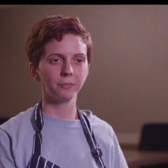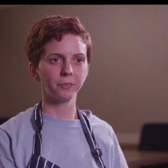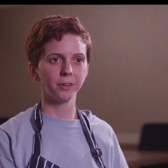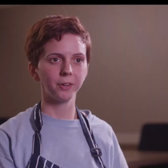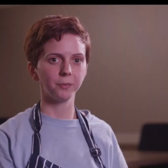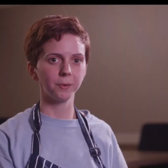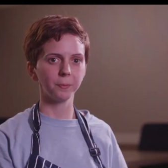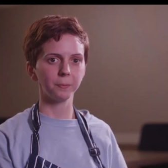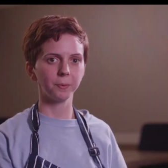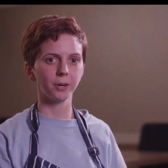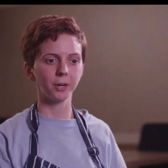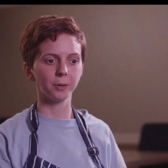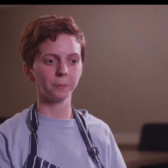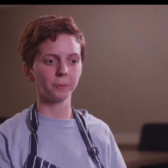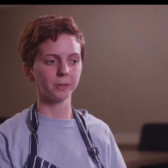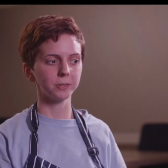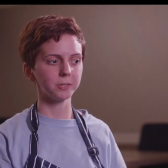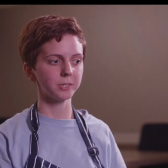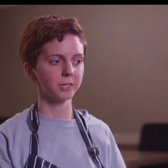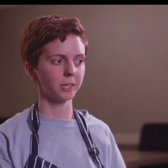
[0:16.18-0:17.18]
favorite part
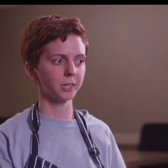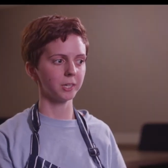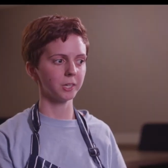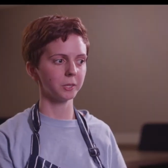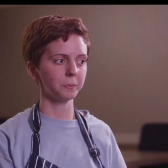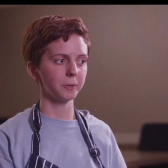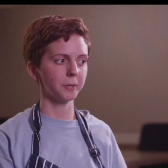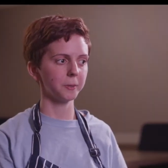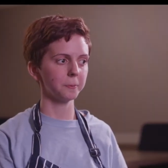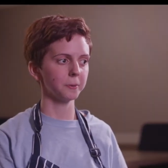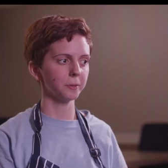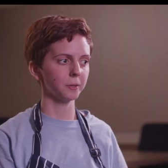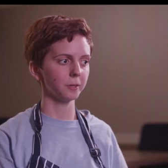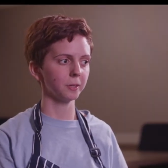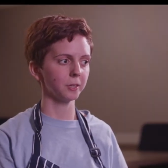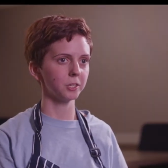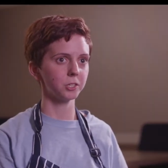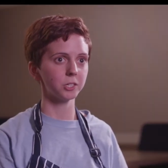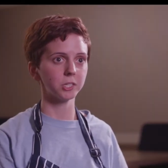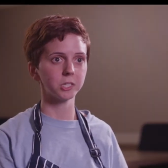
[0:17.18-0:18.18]
about seeing the people
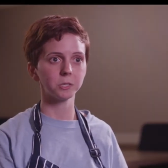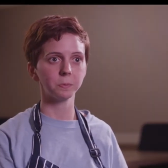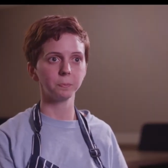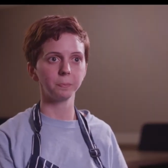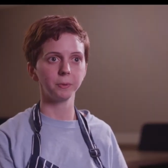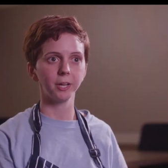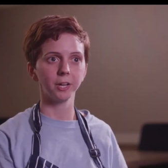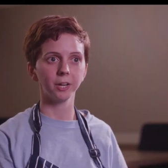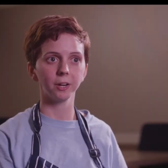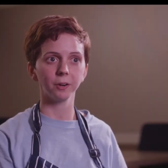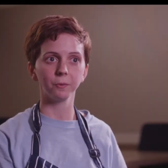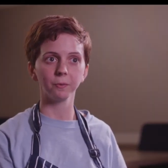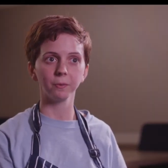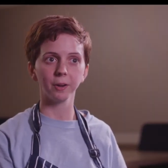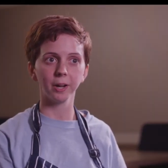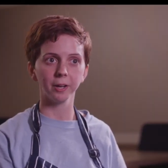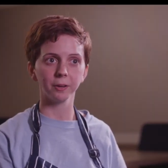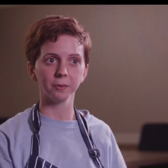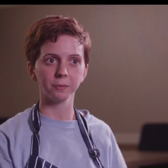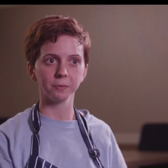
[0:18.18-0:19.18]
is just being
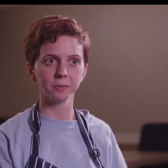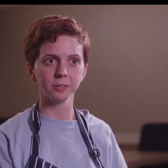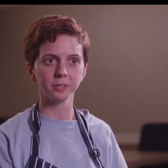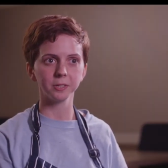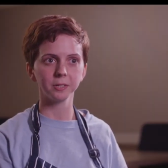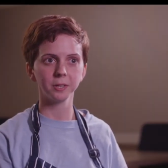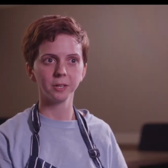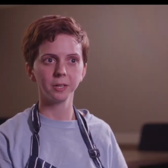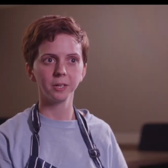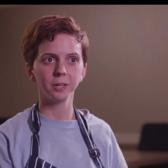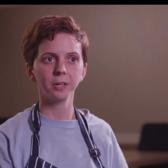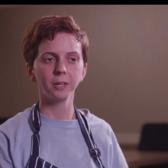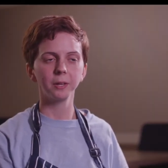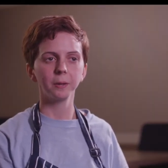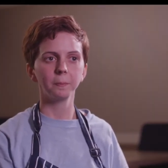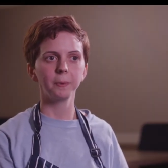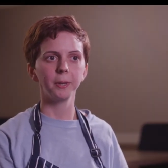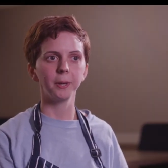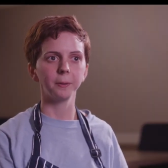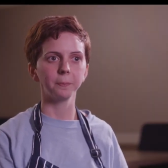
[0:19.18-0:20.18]
around
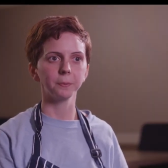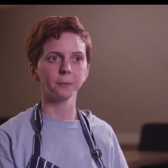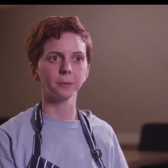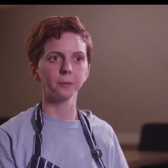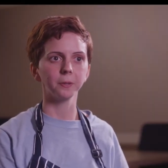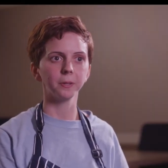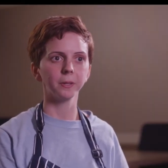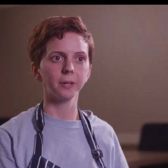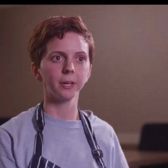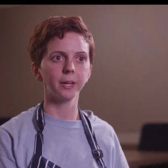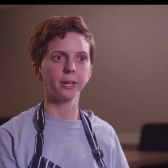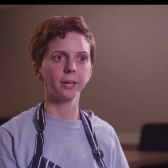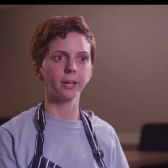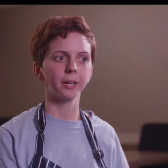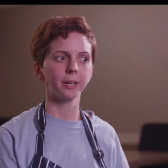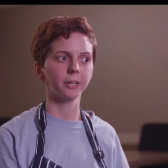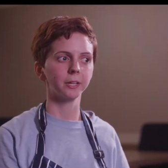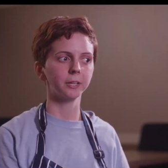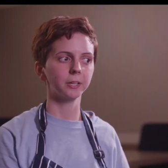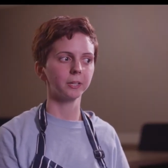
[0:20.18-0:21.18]
people
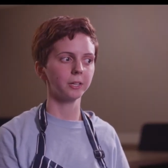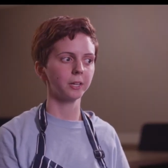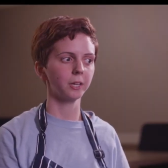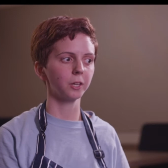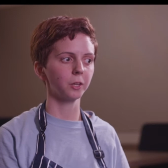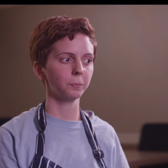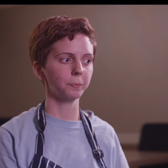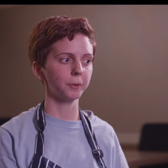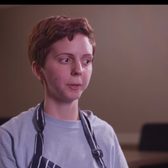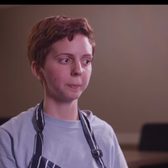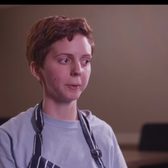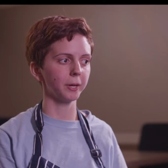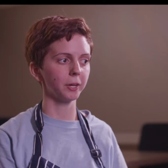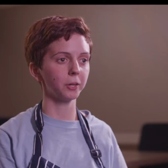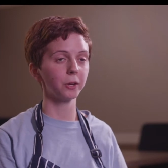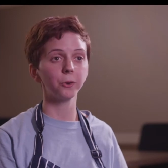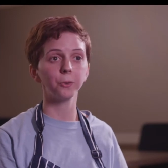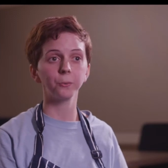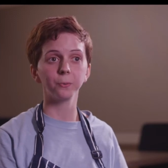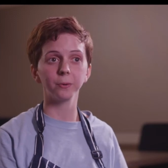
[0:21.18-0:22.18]
and helping my
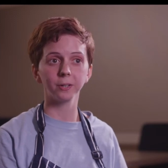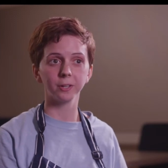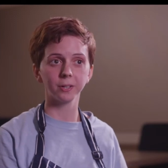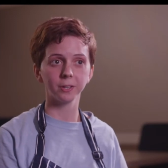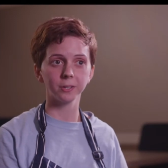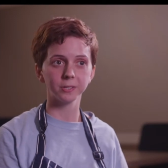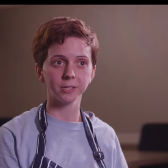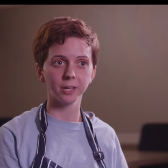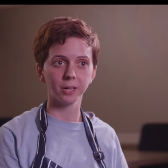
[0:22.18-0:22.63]
coworkers